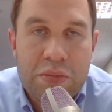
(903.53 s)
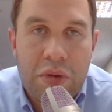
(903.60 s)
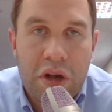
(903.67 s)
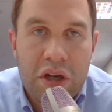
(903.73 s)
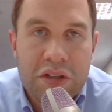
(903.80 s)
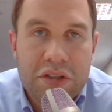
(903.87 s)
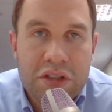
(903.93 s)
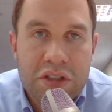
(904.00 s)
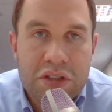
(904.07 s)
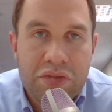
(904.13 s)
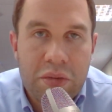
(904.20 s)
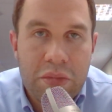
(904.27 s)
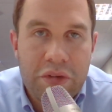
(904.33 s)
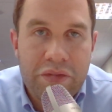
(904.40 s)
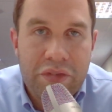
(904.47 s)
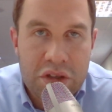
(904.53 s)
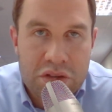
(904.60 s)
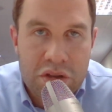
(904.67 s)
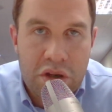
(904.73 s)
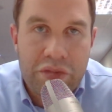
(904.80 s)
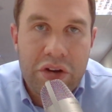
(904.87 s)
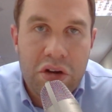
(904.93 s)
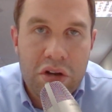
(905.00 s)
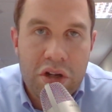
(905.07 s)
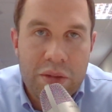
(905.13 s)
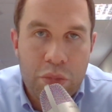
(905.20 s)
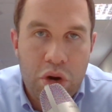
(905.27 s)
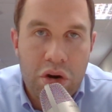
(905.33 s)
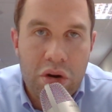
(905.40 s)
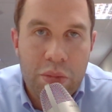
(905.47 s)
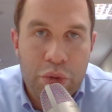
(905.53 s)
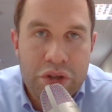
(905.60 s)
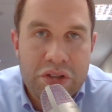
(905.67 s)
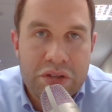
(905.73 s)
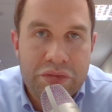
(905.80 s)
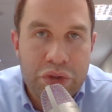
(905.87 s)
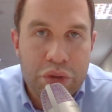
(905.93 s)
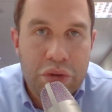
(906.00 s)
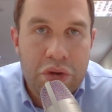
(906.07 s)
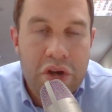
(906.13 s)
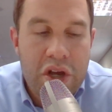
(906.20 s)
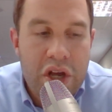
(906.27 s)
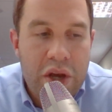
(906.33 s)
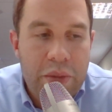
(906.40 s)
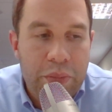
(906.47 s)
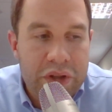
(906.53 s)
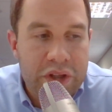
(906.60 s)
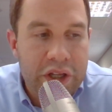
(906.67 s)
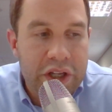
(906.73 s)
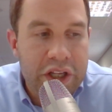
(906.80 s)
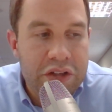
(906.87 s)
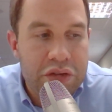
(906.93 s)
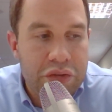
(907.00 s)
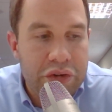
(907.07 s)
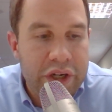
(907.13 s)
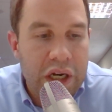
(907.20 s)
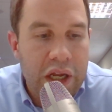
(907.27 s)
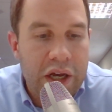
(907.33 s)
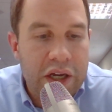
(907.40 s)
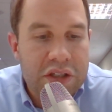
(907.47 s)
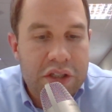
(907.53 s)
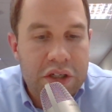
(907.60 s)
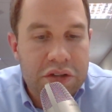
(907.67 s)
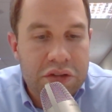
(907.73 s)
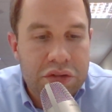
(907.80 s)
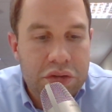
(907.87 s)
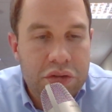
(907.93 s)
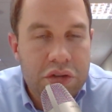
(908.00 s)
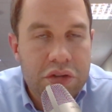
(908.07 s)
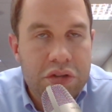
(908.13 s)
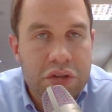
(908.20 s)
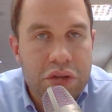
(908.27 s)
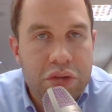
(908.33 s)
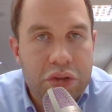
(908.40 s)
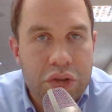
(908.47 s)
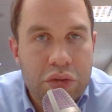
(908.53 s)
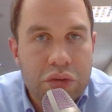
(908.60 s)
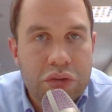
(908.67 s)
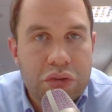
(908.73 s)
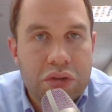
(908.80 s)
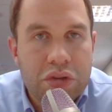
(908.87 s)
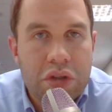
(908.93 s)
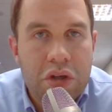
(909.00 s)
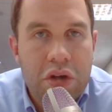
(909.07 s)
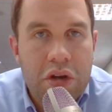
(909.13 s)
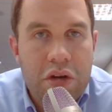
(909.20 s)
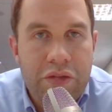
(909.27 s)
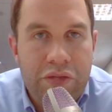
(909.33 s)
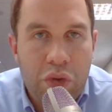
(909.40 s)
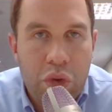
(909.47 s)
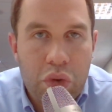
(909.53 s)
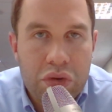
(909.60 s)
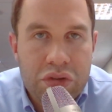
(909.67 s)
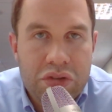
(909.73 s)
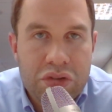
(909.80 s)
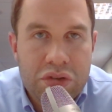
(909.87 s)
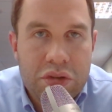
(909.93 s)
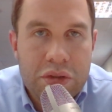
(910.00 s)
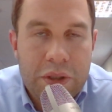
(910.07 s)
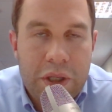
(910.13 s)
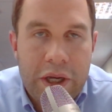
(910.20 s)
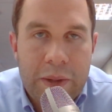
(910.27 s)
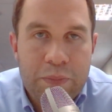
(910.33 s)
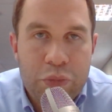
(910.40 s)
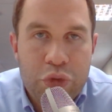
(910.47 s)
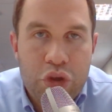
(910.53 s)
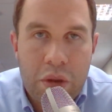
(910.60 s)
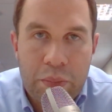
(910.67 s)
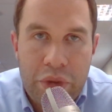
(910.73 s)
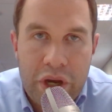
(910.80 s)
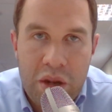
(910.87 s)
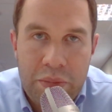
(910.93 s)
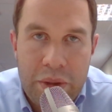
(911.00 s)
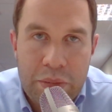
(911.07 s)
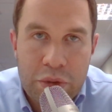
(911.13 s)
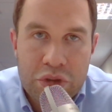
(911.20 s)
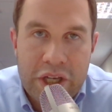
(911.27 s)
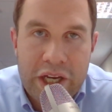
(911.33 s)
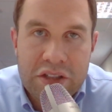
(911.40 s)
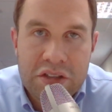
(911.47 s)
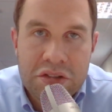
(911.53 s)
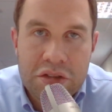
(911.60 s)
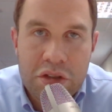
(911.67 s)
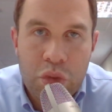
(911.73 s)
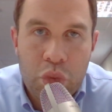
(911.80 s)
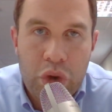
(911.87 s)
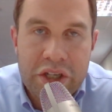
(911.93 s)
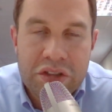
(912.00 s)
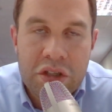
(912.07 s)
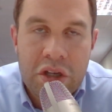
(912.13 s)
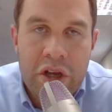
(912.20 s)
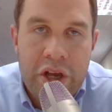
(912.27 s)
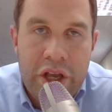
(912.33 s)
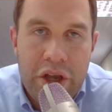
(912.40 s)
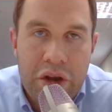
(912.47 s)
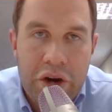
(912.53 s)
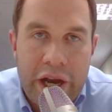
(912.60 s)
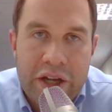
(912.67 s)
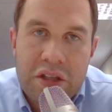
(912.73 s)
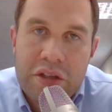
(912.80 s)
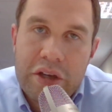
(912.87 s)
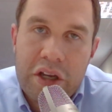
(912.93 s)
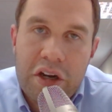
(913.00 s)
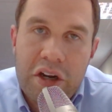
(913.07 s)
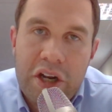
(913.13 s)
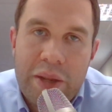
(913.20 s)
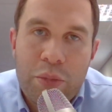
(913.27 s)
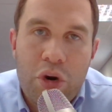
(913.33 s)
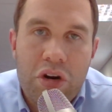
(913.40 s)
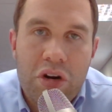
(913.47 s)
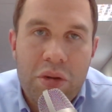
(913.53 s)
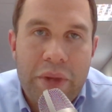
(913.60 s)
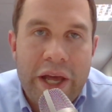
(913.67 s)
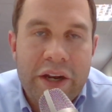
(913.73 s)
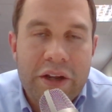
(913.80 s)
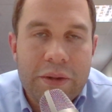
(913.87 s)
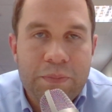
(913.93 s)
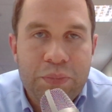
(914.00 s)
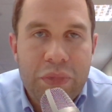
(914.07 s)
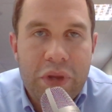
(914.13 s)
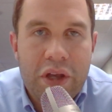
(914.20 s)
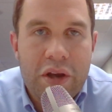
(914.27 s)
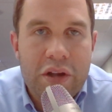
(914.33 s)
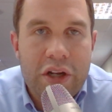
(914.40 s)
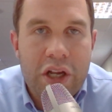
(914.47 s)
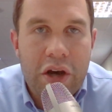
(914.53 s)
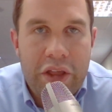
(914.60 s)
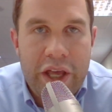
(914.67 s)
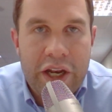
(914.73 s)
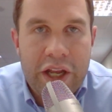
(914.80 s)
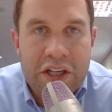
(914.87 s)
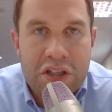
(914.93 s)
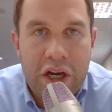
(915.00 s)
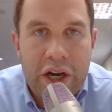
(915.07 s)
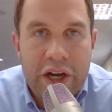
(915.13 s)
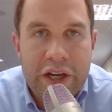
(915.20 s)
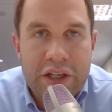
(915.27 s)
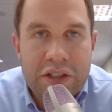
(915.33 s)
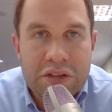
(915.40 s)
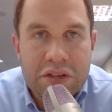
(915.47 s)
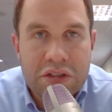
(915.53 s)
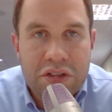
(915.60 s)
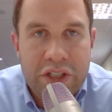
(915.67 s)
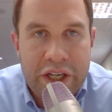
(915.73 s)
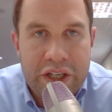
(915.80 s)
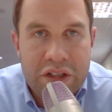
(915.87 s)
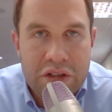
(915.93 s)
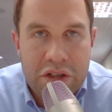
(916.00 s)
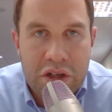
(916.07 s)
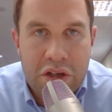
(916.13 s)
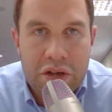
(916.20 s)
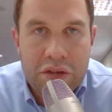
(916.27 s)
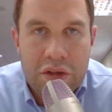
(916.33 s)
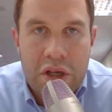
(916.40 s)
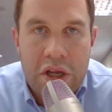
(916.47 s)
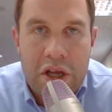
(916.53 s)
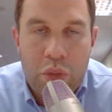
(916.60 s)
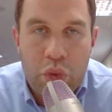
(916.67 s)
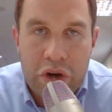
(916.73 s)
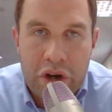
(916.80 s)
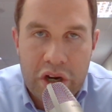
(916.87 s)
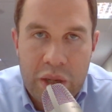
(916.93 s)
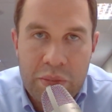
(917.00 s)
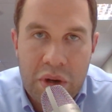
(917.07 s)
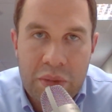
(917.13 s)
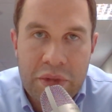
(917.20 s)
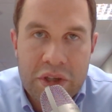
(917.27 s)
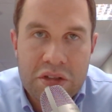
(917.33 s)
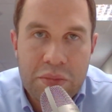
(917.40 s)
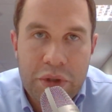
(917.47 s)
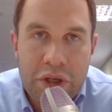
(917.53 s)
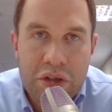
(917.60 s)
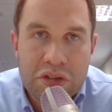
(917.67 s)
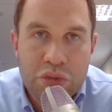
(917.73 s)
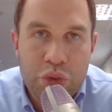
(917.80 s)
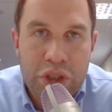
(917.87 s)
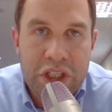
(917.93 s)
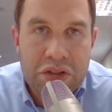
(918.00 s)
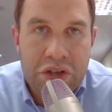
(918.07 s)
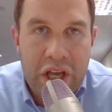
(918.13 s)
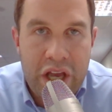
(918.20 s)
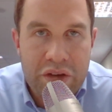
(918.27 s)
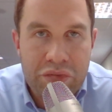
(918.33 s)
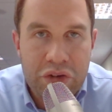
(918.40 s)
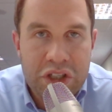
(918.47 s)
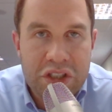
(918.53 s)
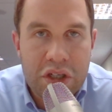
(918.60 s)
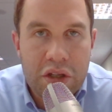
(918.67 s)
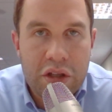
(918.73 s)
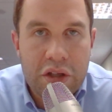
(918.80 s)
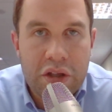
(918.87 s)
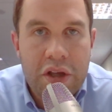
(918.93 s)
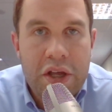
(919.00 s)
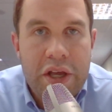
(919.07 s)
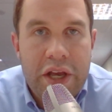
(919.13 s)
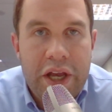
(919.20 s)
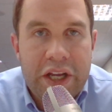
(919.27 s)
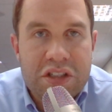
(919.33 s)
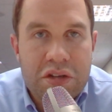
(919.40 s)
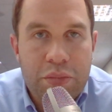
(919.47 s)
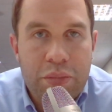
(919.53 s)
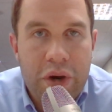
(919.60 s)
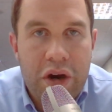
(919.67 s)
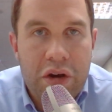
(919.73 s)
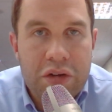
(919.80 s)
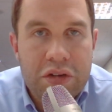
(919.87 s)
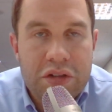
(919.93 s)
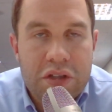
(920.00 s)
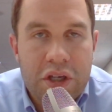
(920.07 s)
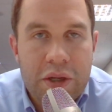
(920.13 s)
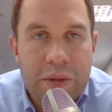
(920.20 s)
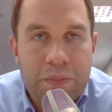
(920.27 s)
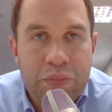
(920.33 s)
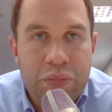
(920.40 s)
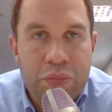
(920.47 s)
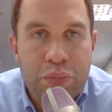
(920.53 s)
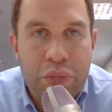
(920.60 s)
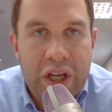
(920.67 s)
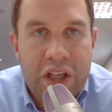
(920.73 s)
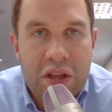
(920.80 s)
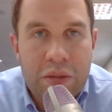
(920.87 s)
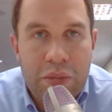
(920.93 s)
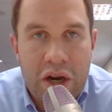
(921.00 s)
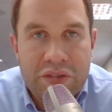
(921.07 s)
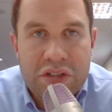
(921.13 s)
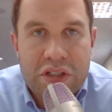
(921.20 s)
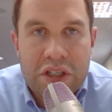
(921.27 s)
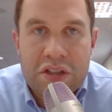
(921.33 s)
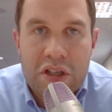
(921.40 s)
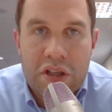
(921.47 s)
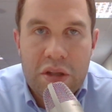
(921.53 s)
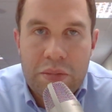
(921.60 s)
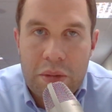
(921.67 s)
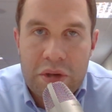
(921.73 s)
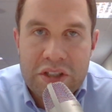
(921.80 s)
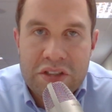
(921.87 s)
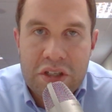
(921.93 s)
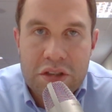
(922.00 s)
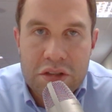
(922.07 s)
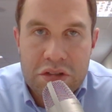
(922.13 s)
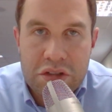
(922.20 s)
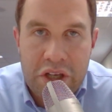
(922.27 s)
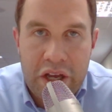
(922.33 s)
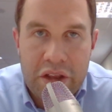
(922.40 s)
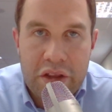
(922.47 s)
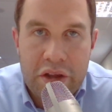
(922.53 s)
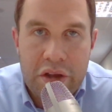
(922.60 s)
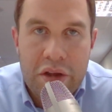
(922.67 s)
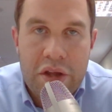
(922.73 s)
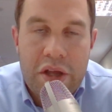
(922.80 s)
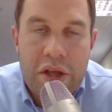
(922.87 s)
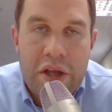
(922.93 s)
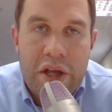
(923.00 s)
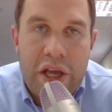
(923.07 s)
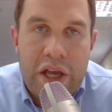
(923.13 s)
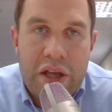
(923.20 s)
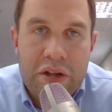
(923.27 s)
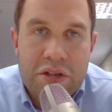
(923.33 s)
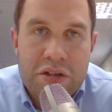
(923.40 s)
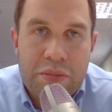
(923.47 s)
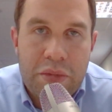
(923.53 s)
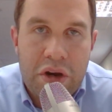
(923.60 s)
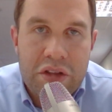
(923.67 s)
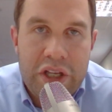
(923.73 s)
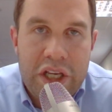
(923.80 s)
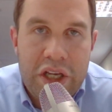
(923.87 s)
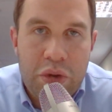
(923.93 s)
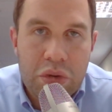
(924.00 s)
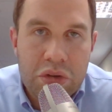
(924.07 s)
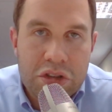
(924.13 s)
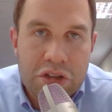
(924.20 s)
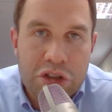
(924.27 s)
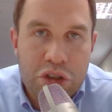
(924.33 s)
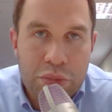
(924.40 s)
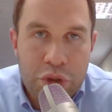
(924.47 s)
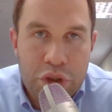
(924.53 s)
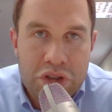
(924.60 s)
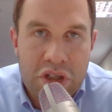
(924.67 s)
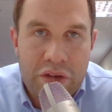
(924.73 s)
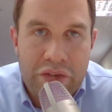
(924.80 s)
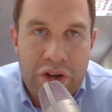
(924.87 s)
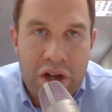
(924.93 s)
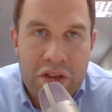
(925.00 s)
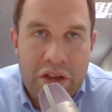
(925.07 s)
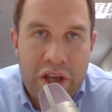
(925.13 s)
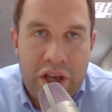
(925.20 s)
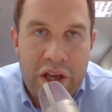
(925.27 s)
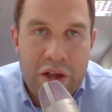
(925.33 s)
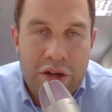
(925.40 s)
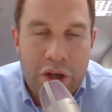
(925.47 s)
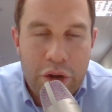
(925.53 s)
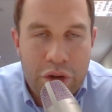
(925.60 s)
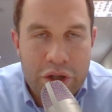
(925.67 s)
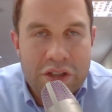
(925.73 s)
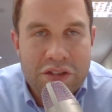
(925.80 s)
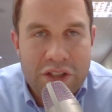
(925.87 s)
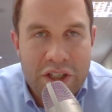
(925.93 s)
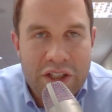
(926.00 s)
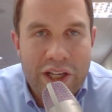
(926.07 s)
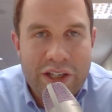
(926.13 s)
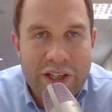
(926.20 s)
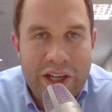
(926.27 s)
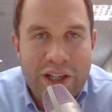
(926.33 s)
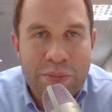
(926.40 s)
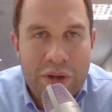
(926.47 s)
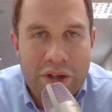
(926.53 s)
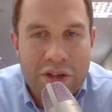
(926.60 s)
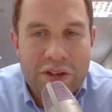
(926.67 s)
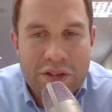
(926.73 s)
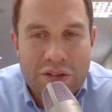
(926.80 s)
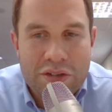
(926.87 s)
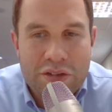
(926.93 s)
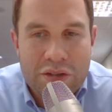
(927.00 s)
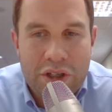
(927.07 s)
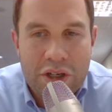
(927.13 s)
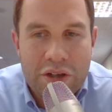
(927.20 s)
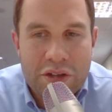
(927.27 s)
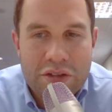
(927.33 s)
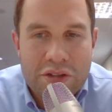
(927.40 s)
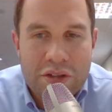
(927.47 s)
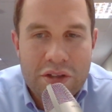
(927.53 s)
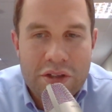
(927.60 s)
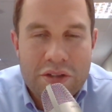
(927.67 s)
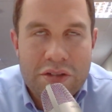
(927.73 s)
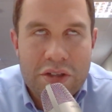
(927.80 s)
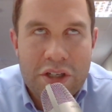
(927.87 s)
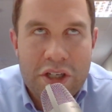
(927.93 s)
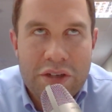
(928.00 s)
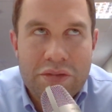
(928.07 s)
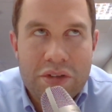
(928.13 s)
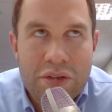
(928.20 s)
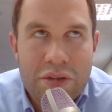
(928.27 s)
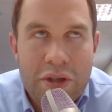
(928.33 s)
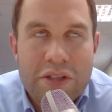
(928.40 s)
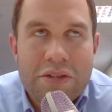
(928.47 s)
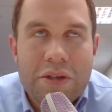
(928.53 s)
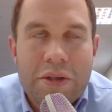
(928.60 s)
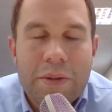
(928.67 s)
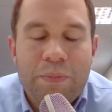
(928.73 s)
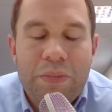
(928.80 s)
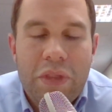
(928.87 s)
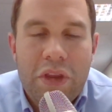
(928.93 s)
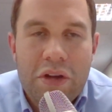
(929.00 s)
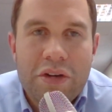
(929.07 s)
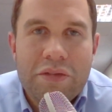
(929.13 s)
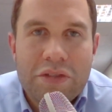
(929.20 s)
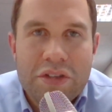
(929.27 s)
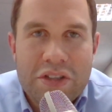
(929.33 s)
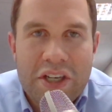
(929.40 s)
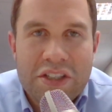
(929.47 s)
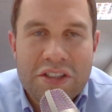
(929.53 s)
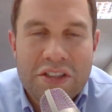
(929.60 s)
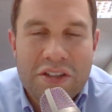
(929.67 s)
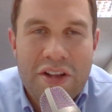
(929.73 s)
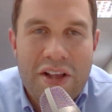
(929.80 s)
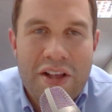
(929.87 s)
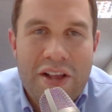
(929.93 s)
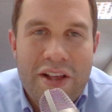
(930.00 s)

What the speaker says: policies from a philosophical and moral point of view, but they need to realize that as soon as you use force to compel people to act in certain ways, you're acting in an immoral manner. Now the NHI is said, we're going to implement it because we need to care for each other. It's about bringing the private sector and the public sector together. It's about the equal distribution of healthcare. No one has said that yet, but it's not invitation.